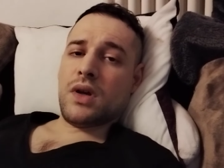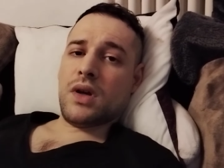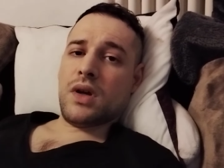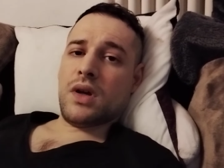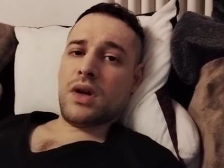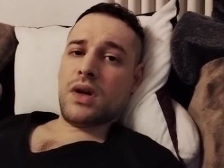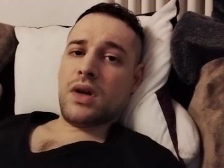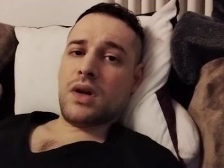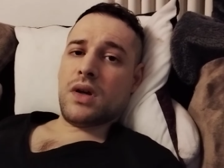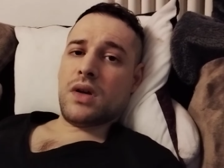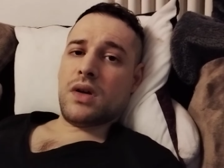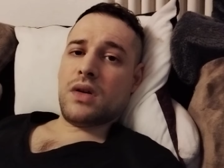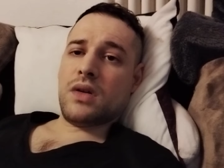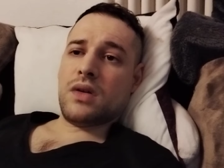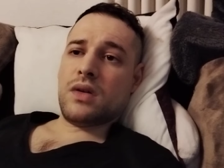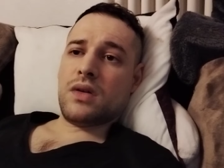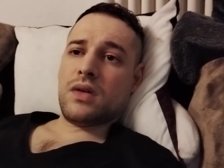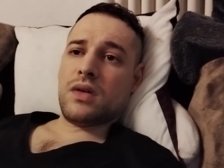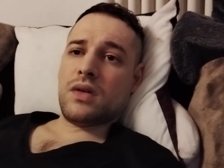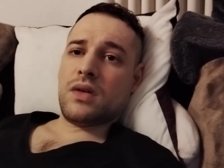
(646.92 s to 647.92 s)

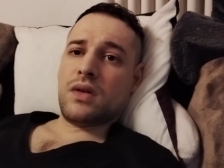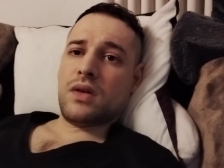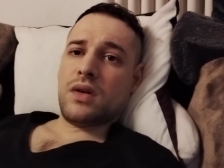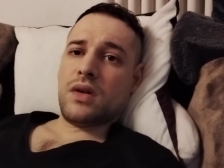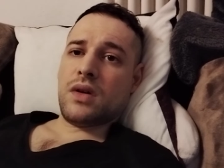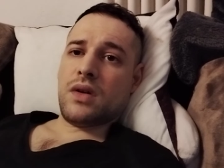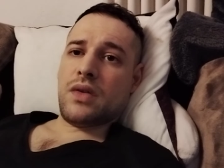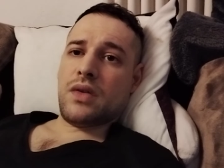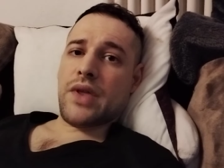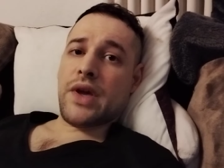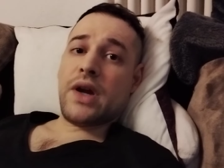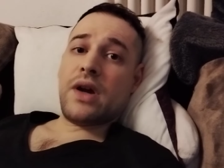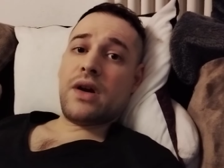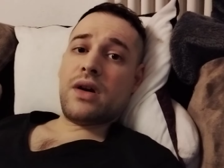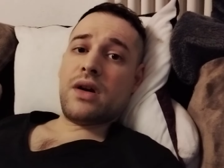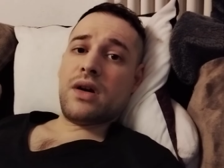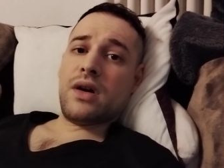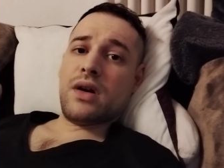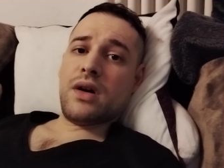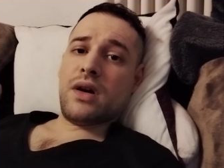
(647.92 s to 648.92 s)
And
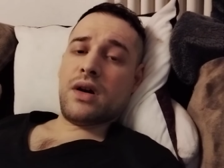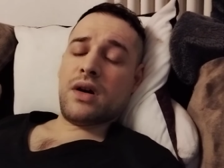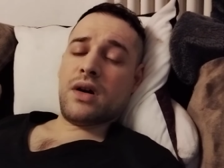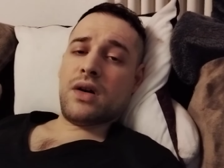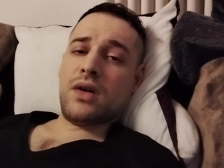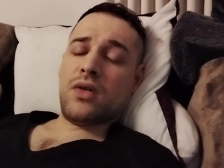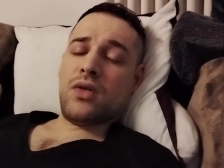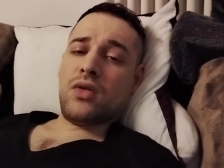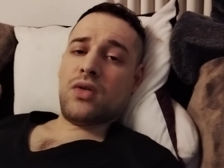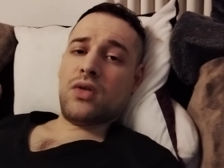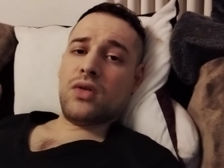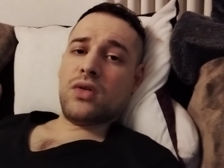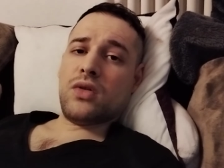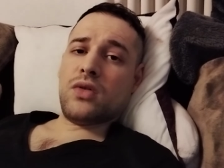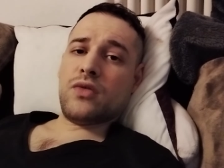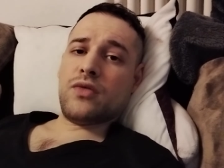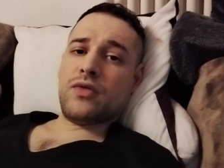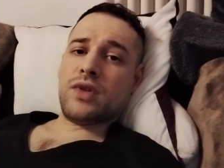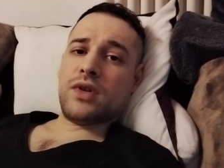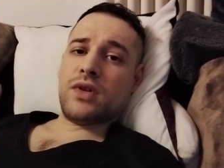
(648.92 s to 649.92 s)
there are
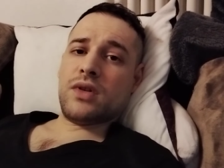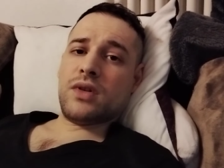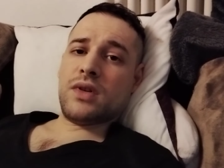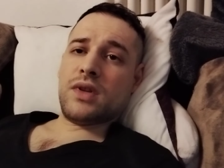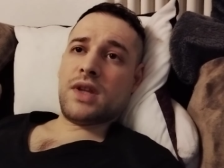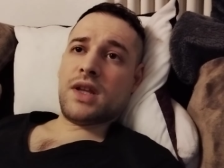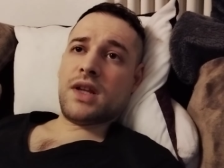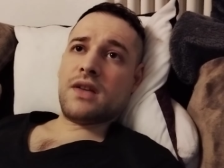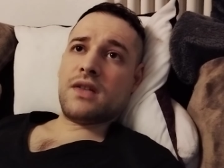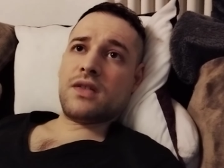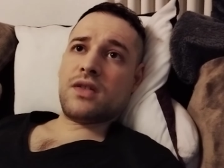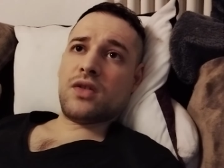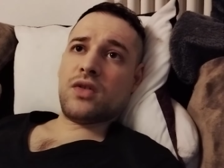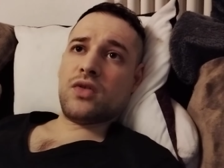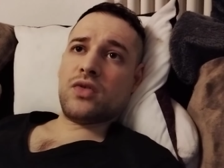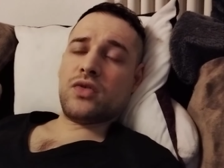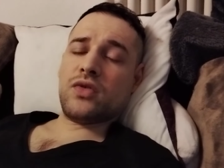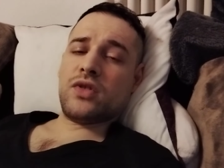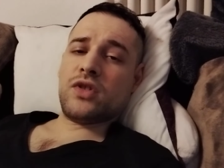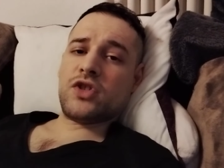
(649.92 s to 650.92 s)
all of that is
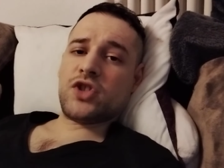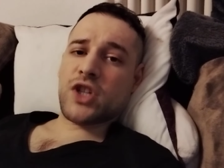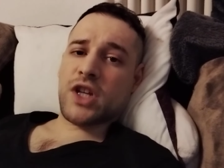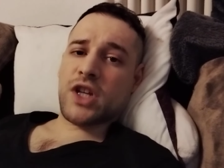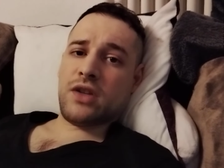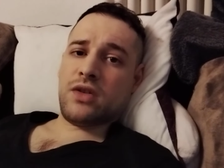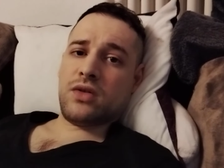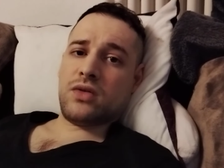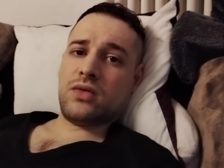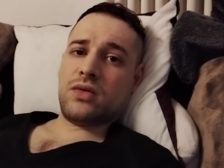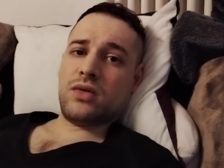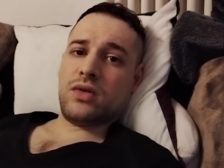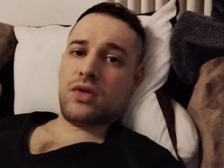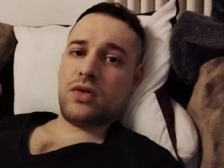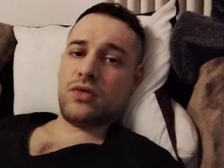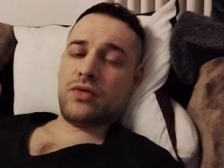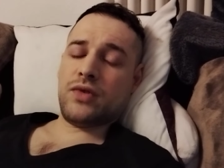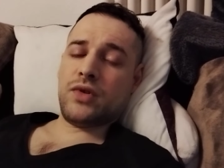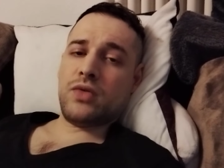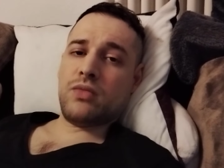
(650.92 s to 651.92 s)
also the shadow
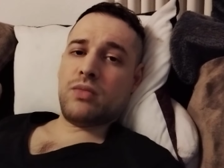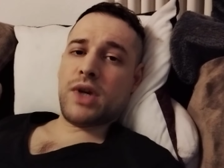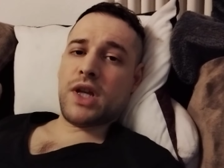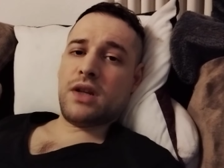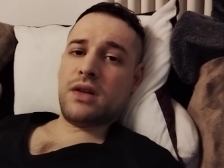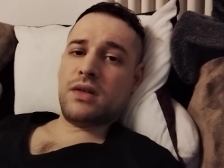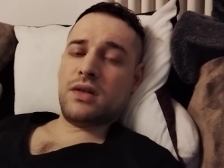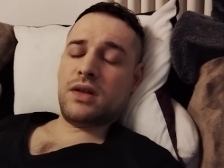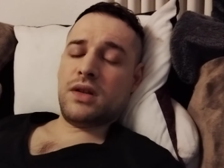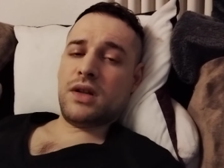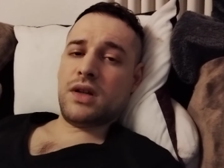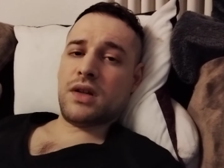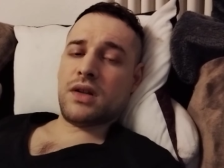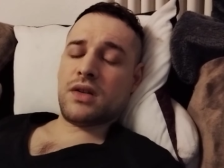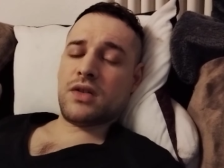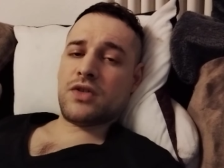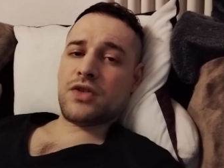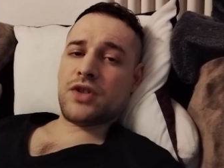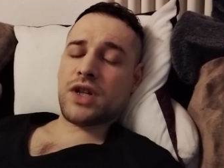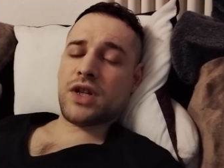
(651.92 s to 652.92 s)
of humanity, and
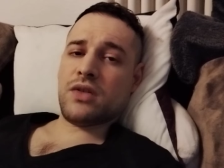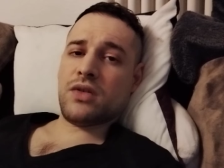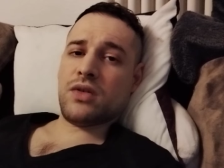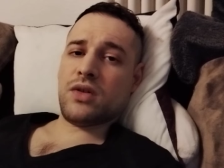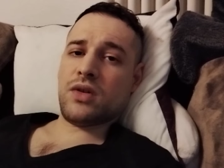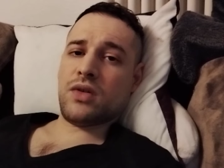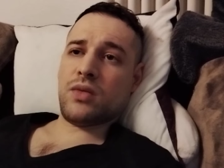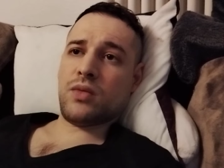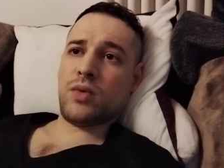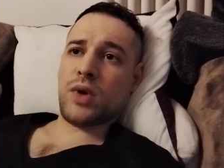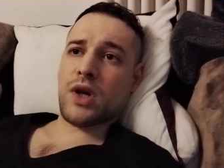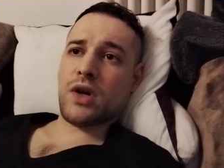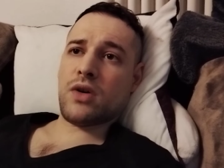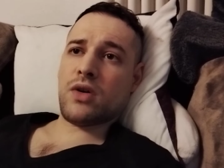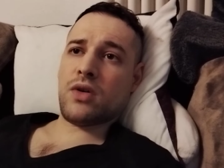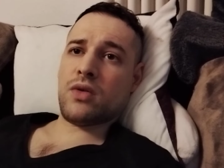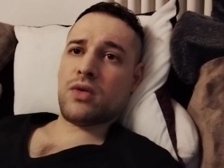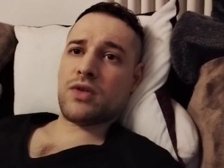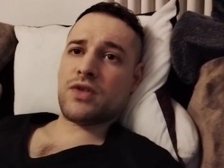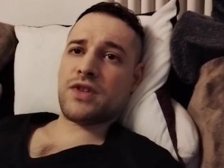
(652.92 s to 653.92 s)
the shadow where
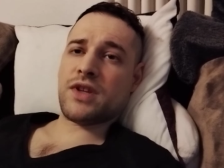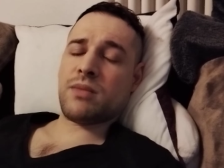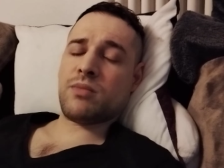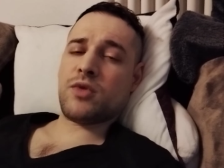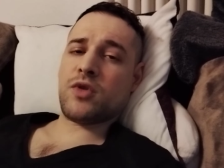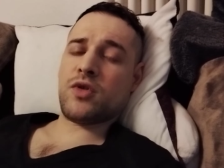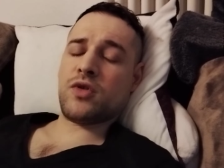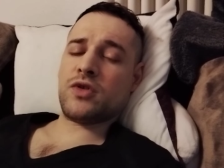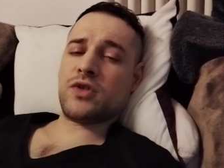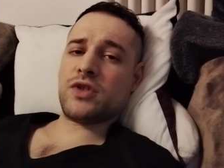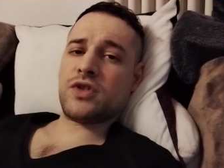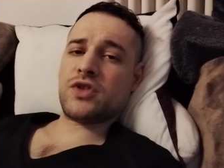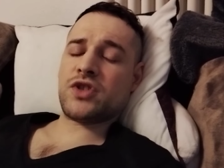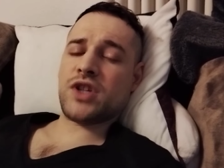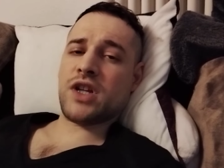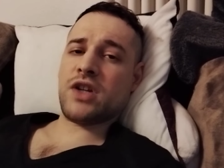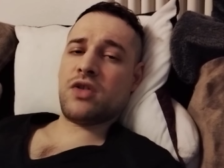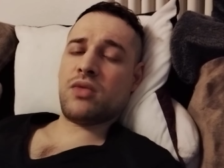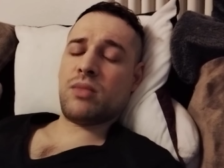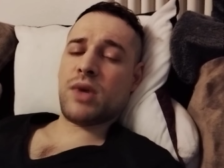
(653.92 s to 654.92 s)
our subconscious
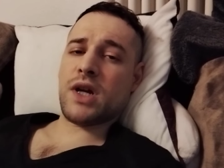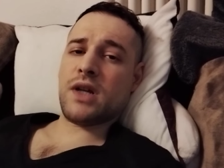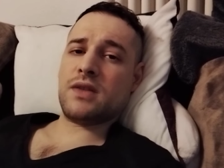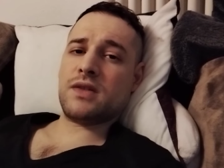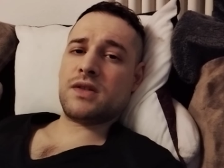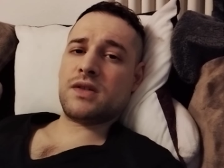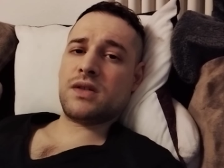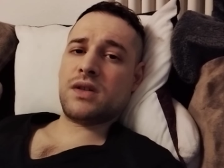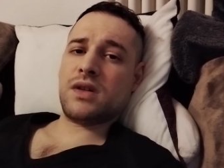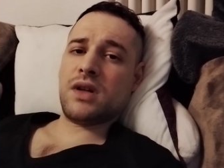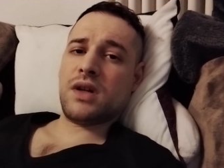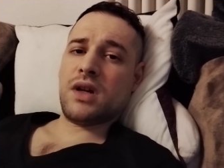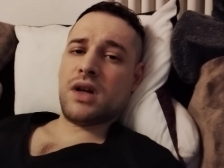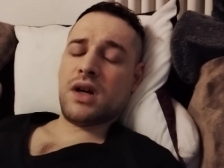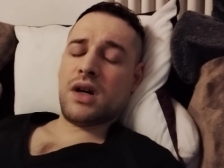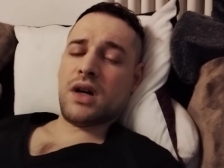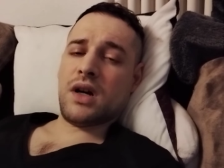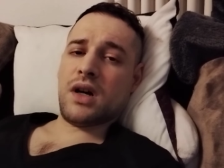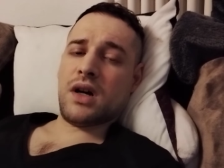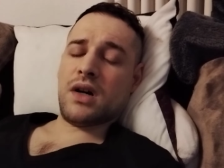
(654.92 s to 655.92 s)
shadow minds
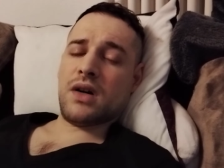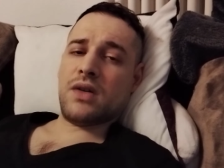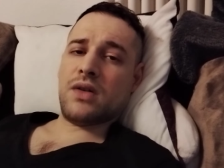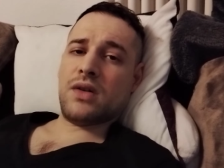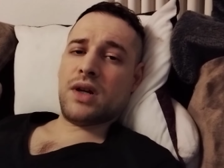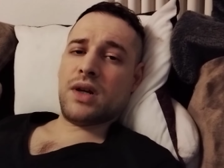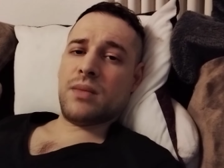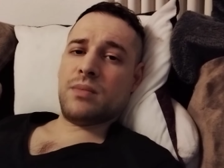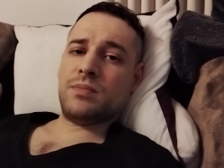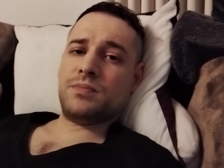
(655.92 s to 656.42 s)
are